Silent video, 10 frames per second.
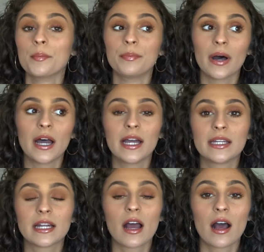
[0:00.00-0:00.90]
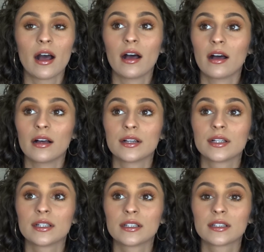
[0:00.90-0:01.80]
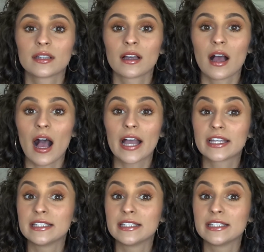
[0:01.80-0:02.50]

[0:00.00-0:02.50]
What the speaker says: but I